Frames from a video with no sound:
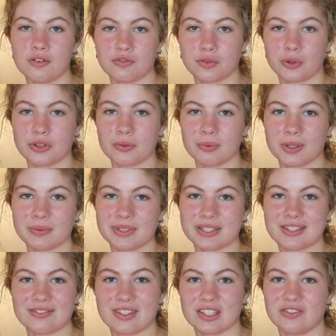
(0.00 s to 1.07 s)
For the
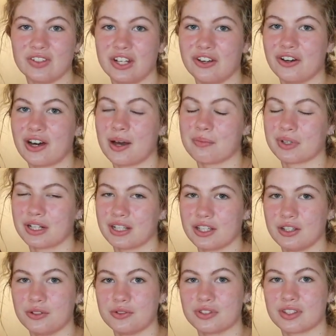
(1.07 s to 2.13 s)
purpose of this video, I'm going to
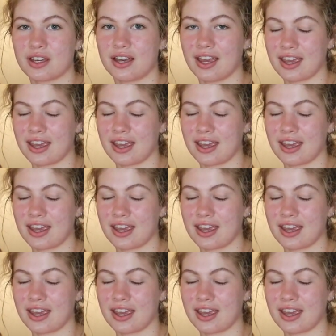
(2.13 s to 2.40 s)
use